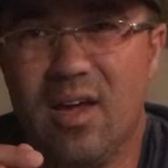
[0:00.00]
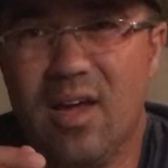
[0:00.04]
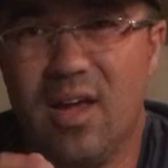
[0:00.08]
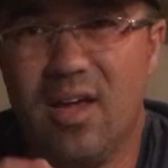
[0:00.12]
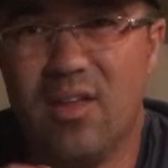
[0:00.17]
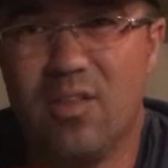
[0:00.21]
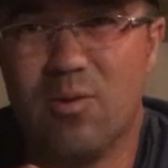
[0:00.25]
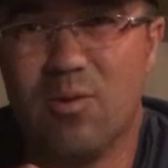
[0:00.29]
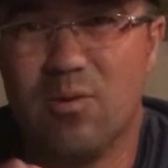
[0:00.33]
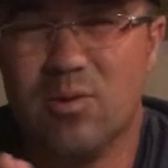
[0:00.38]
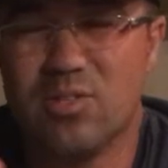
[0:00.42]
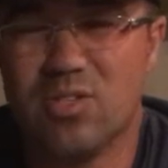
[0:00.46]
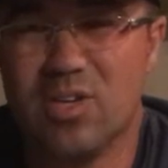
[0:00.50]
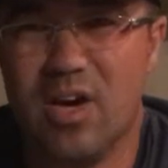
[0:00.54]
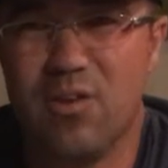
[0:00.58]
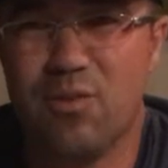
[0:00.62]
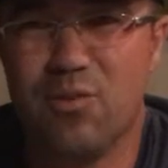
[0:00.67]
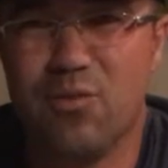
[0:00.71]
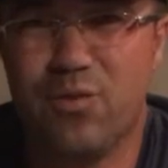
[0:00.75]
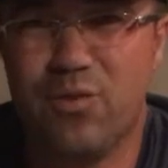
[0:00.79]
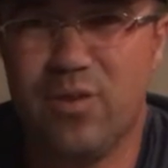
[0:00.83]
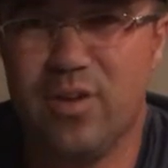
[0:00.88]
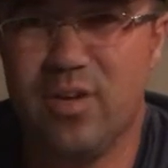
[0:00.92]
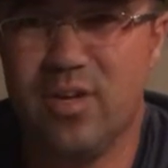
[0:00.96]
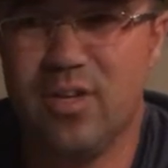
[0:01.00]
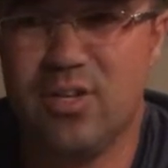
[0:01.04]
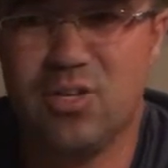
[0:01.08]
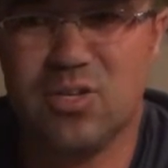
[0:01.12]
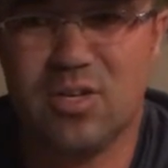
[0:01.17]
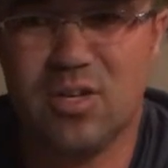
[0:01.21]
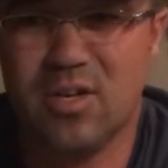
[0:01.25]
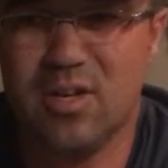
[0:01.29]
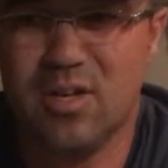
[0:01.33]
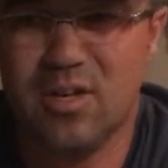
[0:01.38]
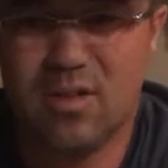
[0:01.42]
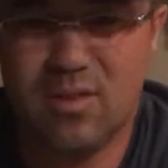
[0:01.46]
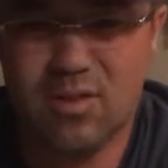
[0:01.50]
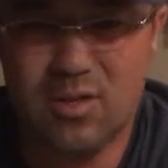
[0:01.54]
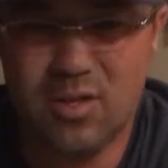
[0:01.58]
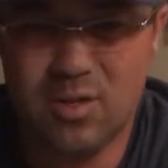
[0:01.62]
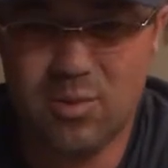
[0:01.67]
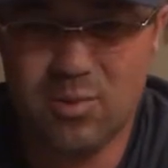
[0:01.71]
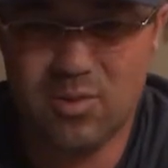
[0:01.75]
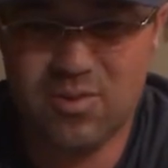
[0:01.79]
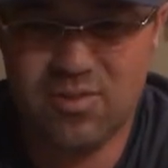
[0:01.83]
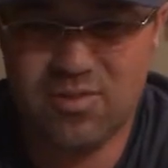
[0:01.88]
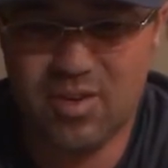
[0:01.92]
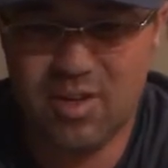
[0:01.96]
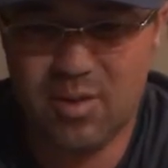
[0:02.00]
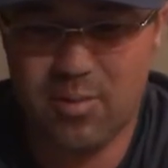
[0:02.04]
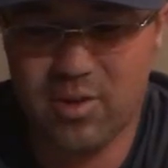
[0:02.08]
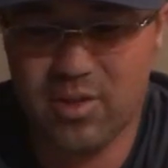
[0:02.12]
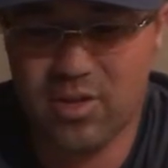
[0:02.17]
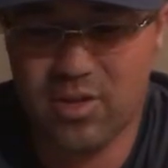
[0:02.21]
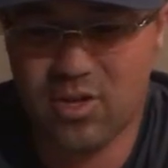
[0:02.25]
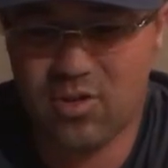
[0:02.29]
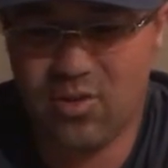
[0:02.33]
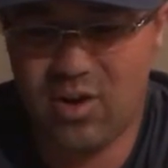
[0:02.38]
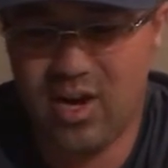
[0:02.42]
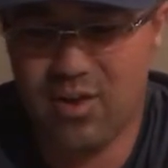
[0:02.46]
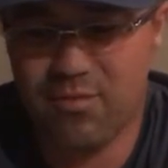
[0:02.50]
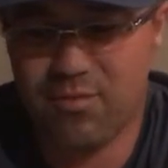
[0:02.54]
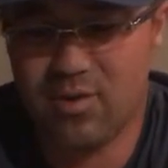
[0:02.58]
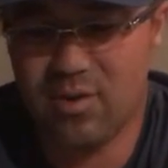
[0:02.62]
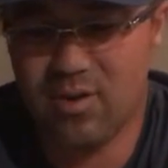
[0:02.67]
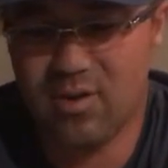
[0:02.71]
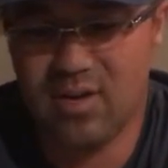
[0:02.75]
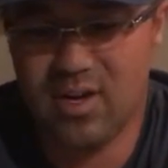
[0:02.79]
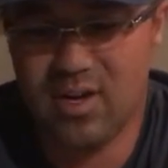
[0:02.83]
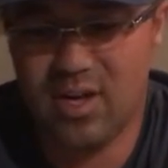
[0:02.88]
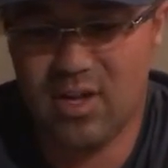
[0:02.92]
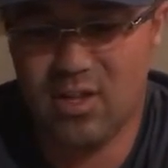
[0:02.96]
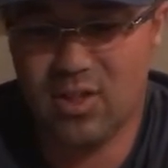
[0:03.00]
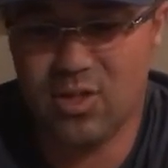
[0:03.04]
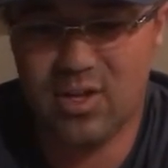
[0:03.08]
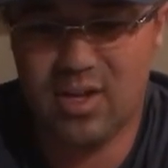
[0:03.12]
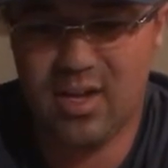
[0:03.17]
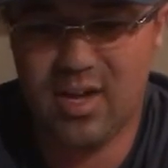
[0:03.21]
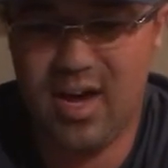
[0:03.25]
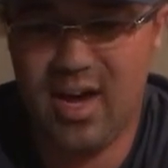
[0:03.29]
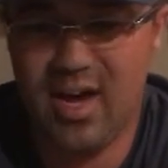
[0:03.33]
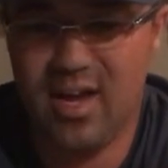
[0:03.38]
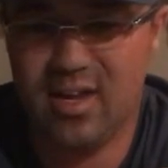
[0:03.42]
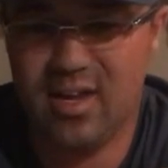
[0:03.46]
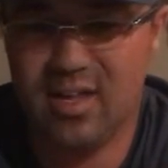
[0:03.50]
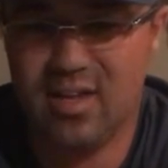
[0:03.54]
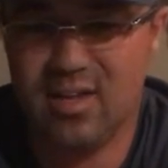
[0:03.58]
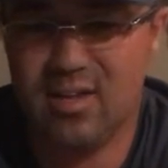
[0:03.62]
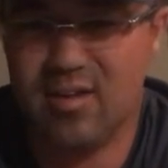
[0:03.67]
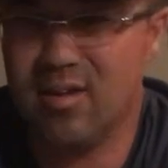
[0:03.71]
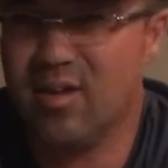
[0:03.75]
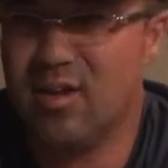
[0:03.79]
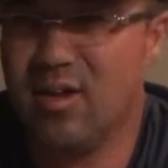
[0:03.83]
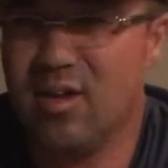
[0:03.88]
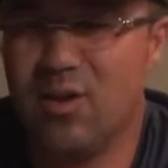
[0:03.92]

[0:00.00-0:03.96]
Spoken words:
And there was other fish. You would see them on the graph, go down, look at it.